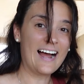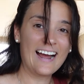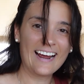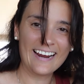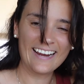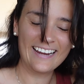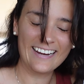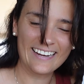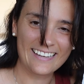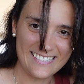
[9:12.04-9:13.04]

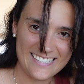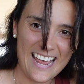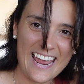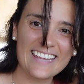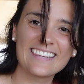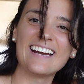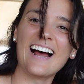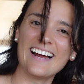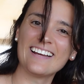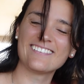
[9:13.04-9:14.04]
I can say that
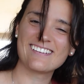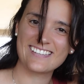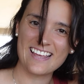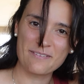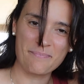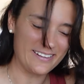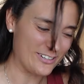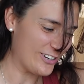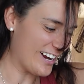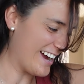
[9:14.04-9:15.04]
I understand the
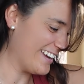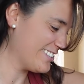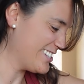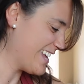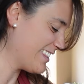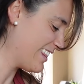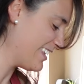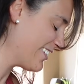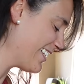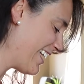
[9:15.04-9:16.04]
pattern, I understand the
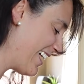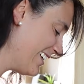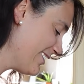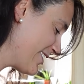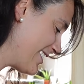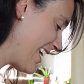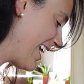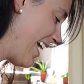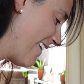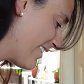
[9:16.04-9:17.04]
theory, I
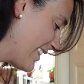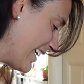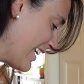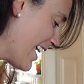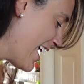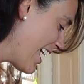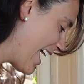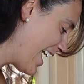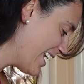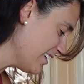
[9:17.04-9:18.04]
understand everything,
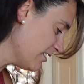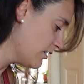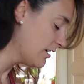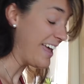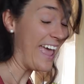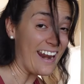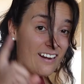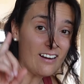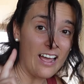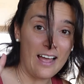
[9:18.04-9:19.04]
and
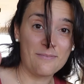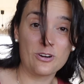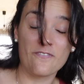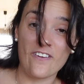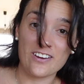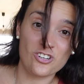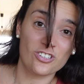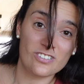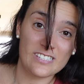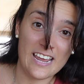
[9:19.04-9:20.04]
I'm gonna venture
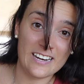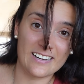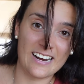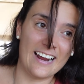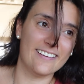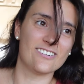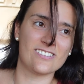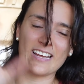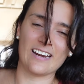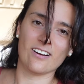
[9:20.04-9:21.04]
to say that I
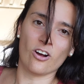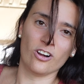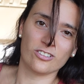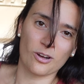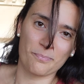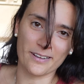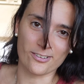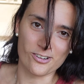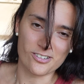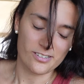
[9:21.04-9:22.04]
understand all top
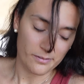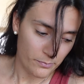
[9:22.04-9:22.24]
patterns.